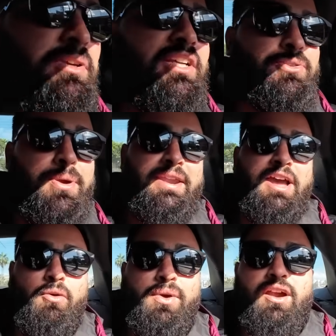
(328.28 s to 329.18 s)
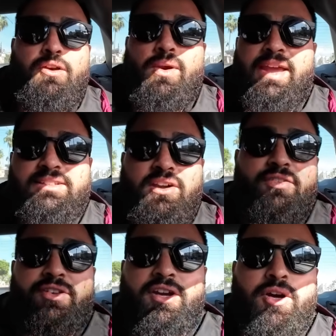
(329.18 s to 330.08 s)
because right now we are right
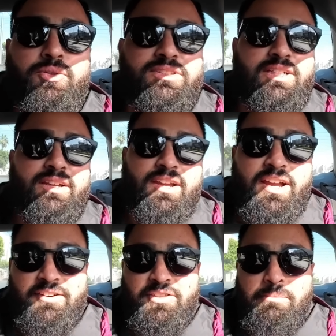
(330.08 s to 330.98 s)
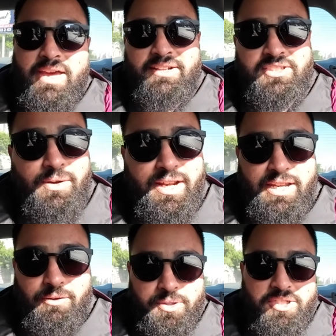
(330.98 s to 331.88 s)
on the coast of the
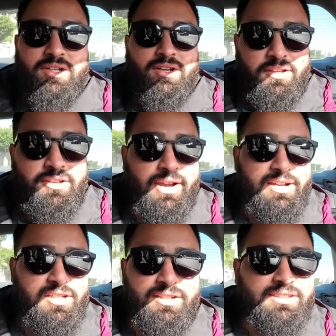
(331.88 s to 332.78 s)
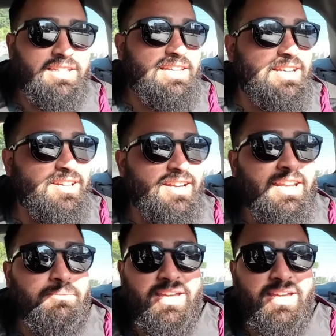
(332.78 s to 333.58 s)
Mediterranean, which you'll actually see here in a